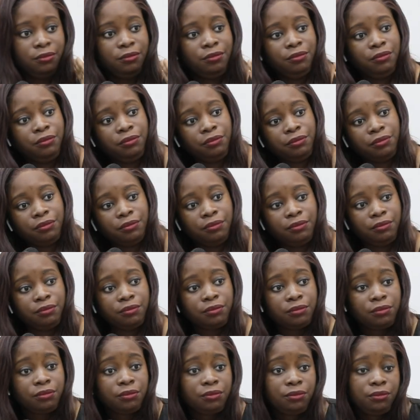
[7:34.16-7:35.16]

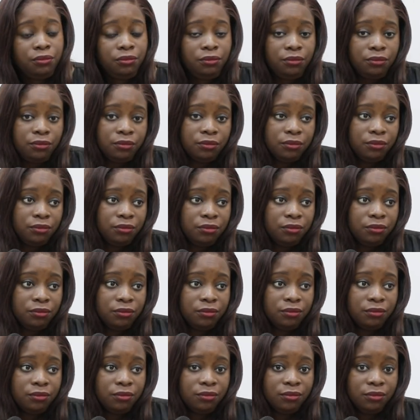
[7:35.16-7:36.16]

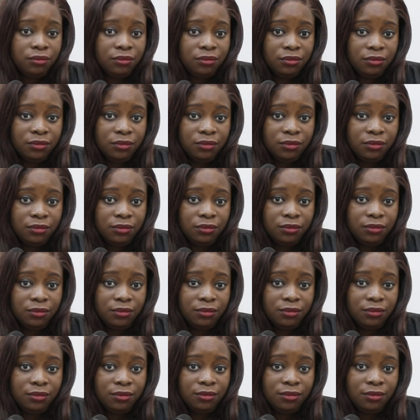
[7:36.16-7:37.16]

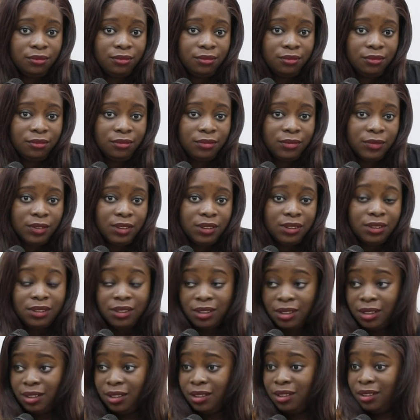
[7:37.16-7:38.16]
Nobody speaks.